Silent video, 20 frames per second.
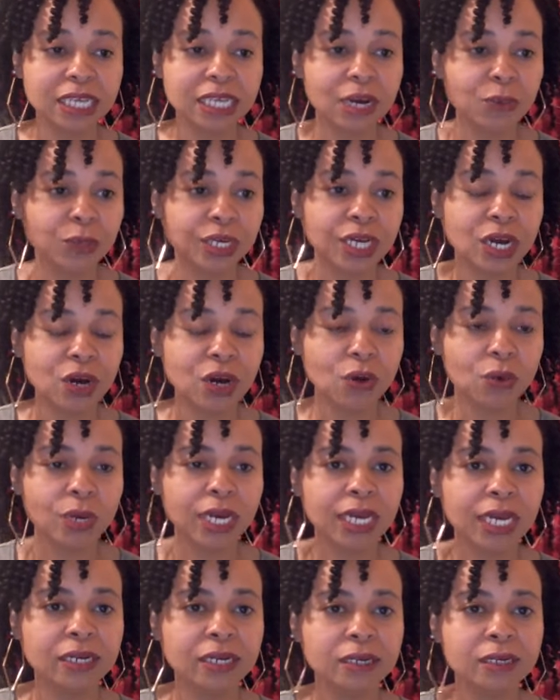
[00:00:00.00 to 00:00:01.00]
and
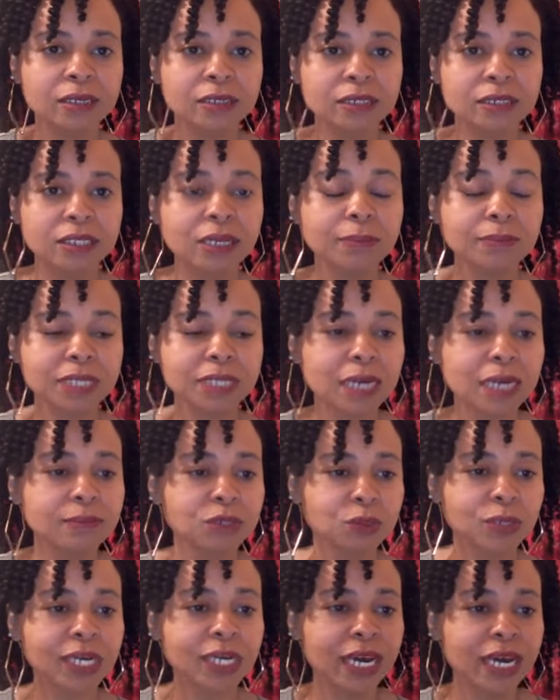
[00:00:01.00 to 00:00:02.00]
places that we go.
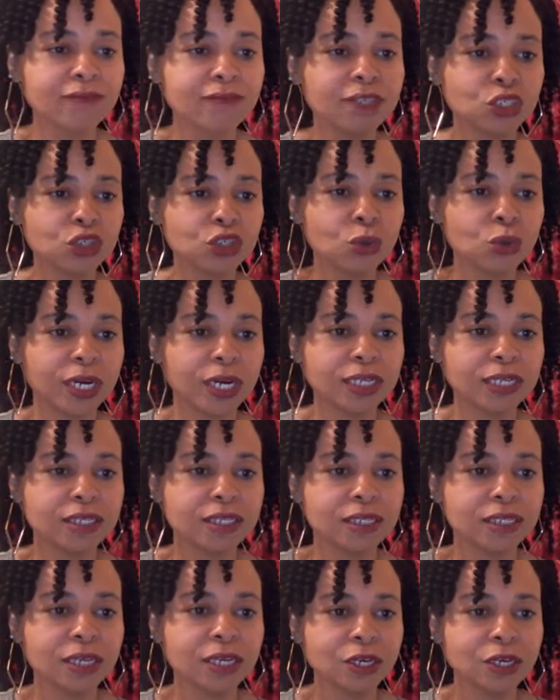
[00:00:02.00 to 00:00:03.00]
And sometimes
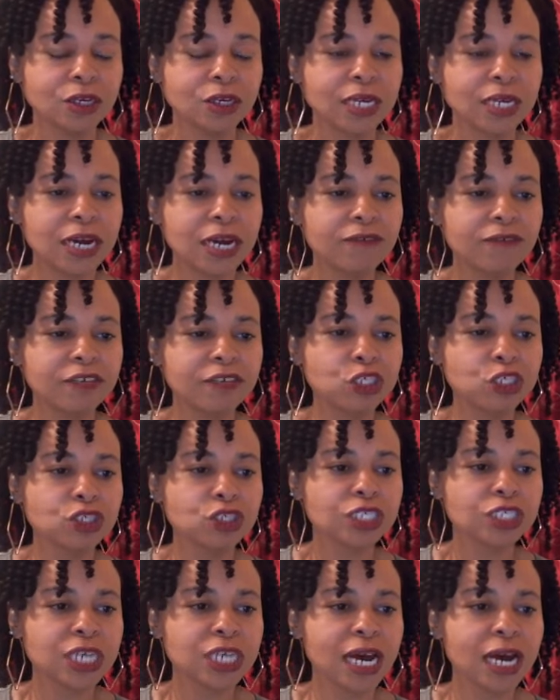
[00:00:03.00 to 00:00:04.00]
we have the choice.
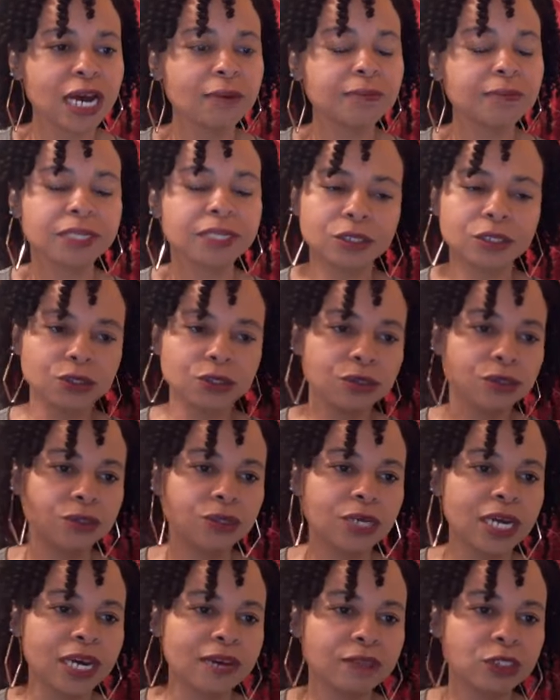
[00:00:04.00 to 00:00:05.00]
Now, if it's your
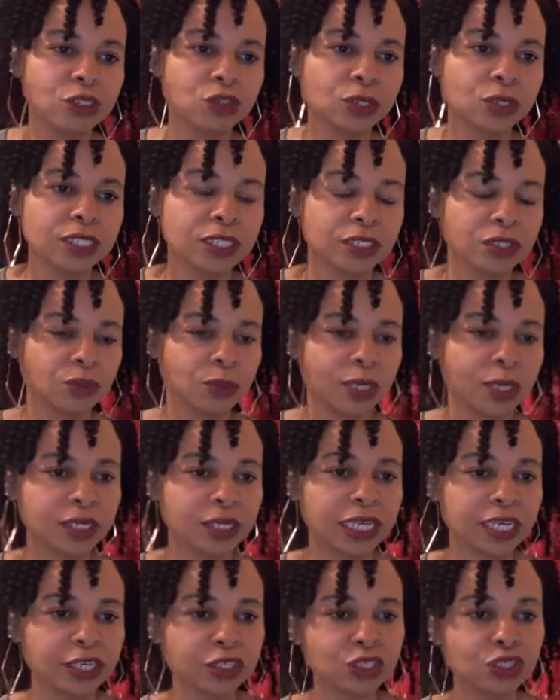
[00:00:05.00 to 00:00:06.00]
job, then you, you
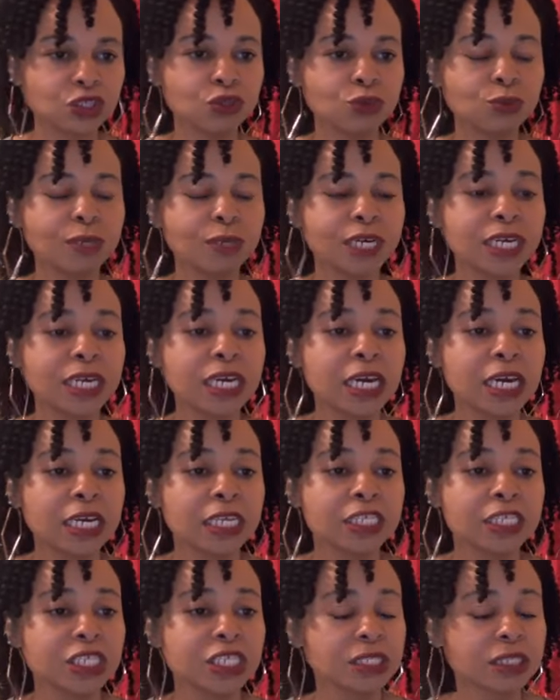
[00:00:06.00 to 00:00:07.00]
have the choice as well
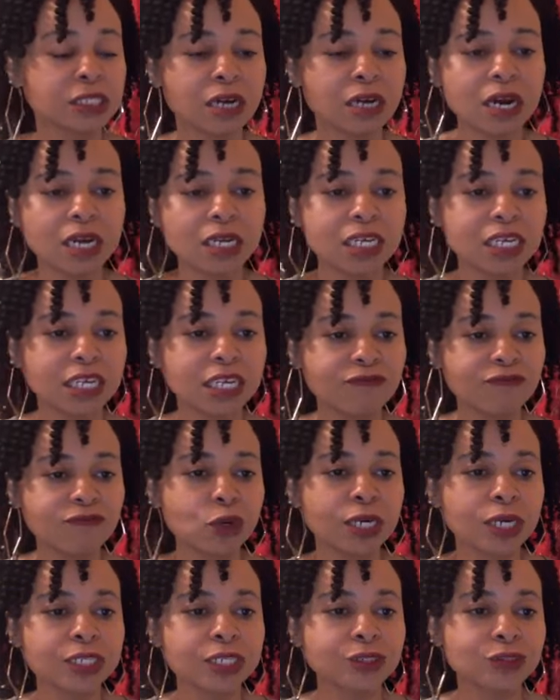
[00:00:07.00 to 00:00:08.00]
there too. But
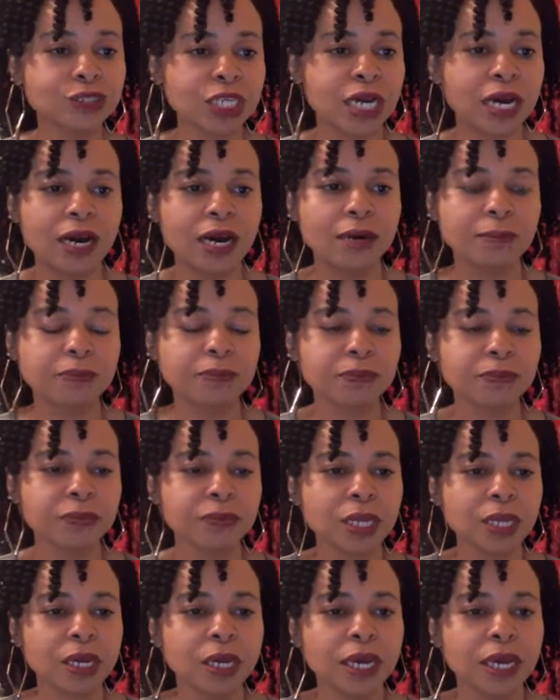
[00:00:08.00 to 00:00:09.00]
just start looking for a
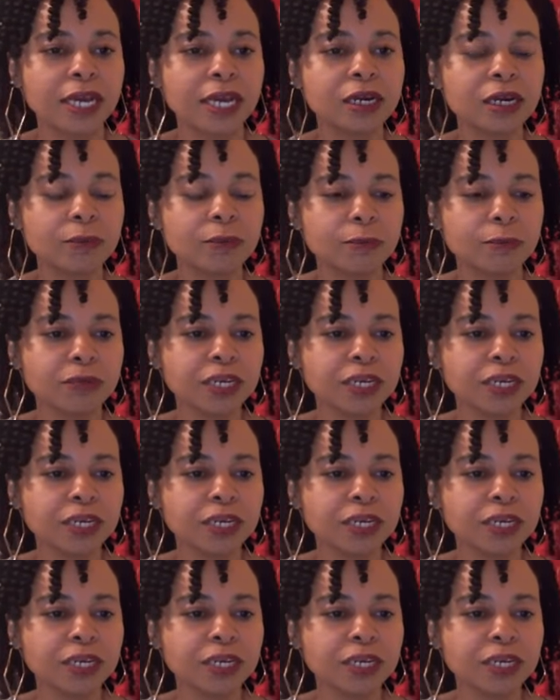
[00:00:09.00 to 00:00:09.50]
new job